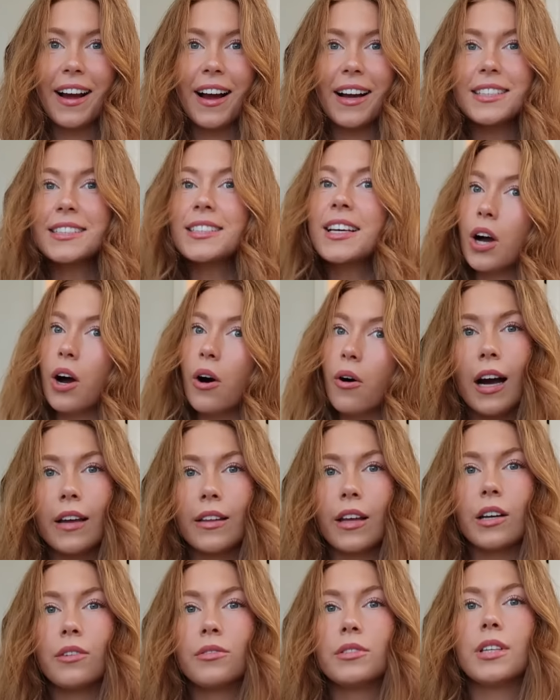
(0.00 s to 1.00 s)
Hi guys, so I
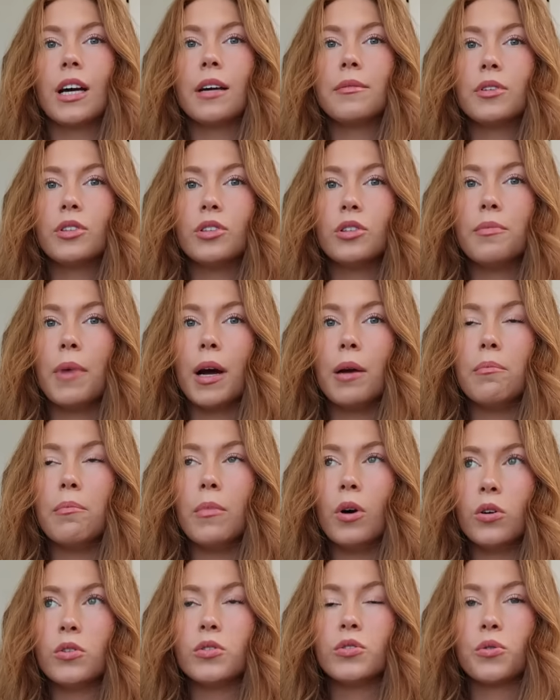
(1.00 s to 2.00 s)
thought it was time to do my
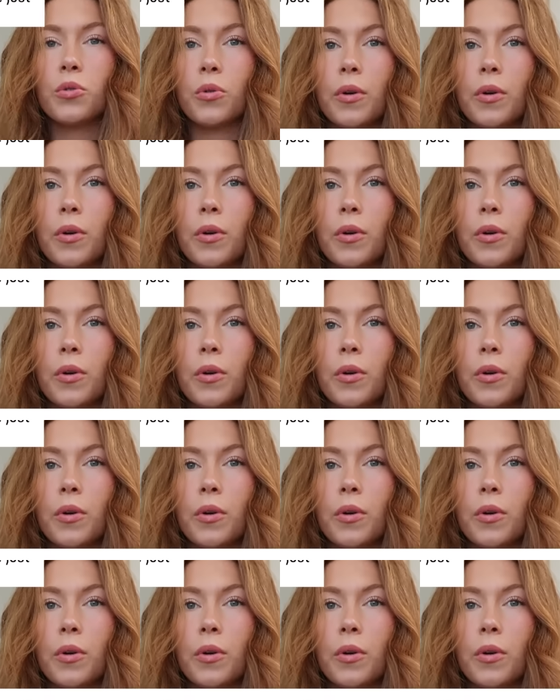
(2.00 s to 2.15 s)
most